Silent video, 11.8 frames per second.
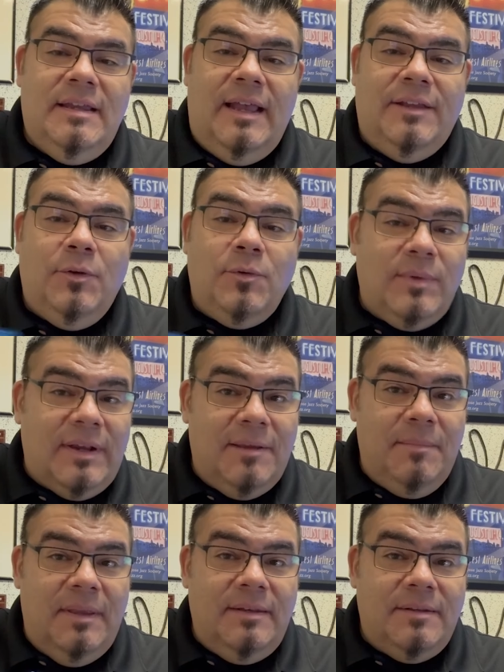I don't
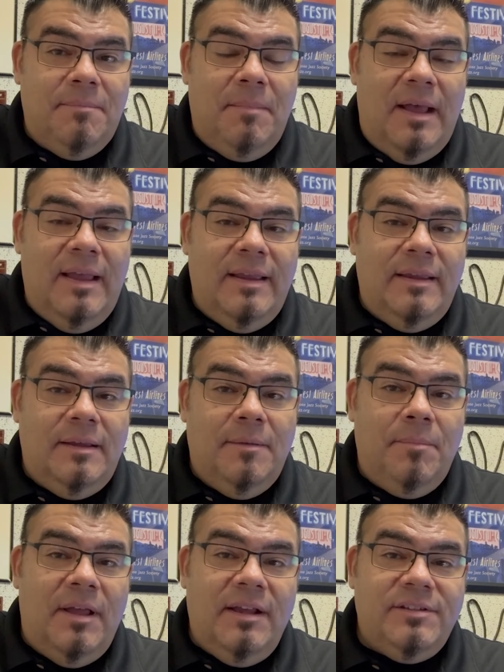recommend to buy a
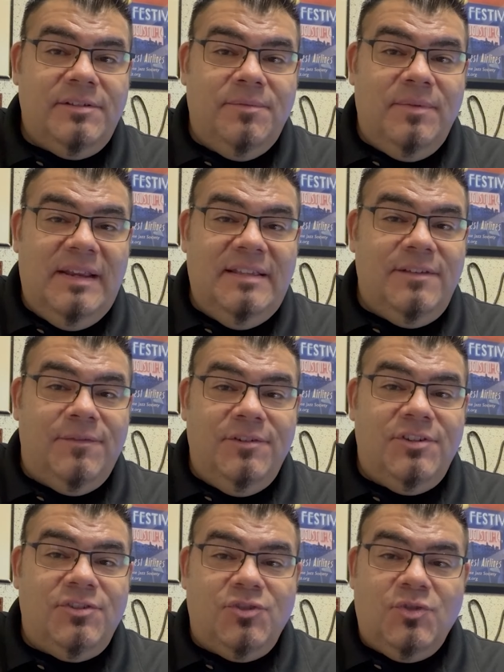box of reeds if you're
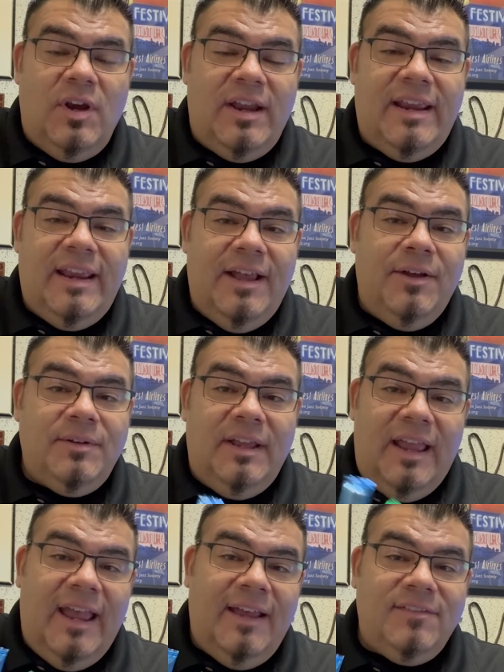just trying out a
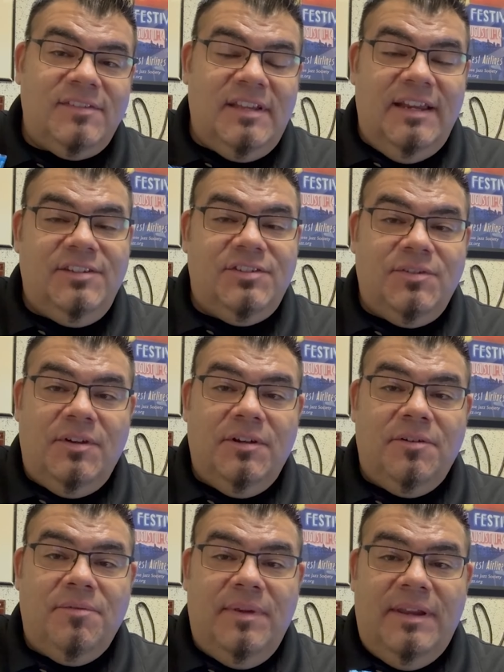half size
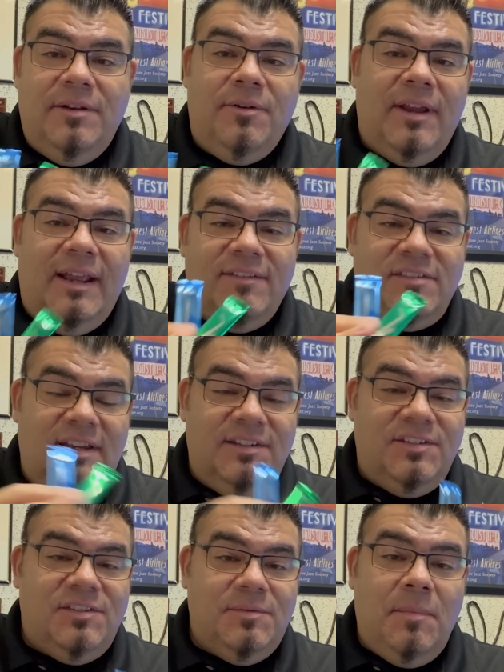stronger reed or half
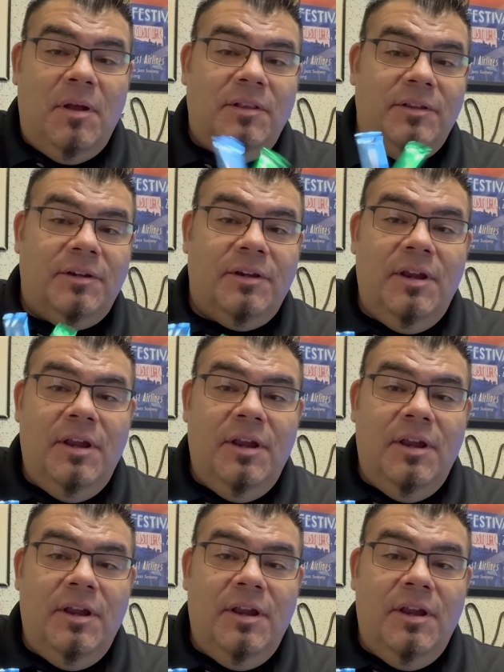size smaller.